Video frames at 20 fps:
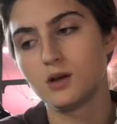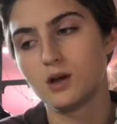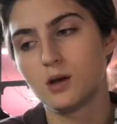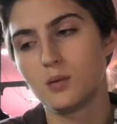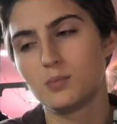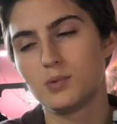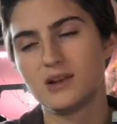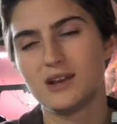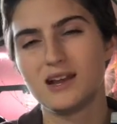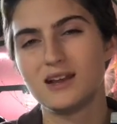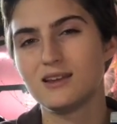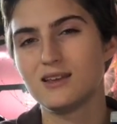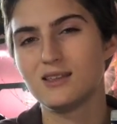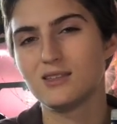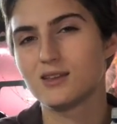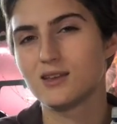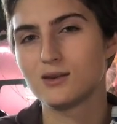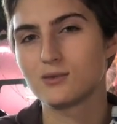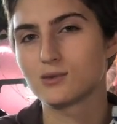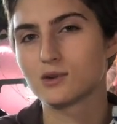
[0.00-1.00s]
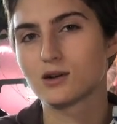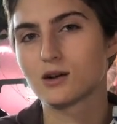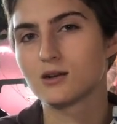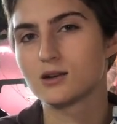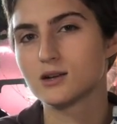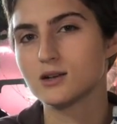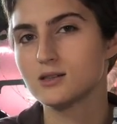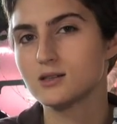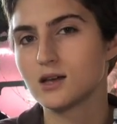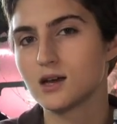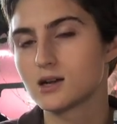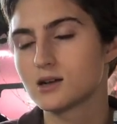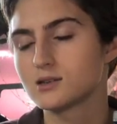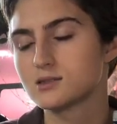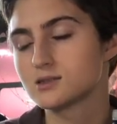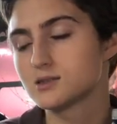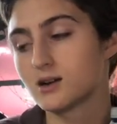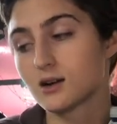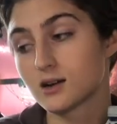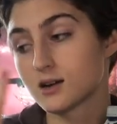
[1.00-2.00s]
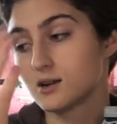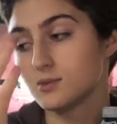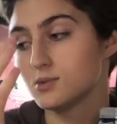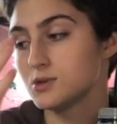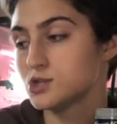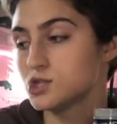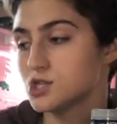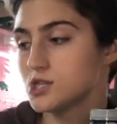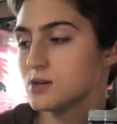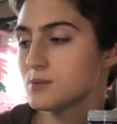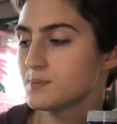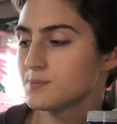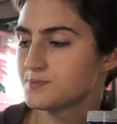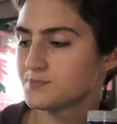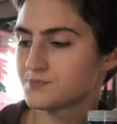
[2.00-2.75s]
but anything regarding leca is not going to be cheap.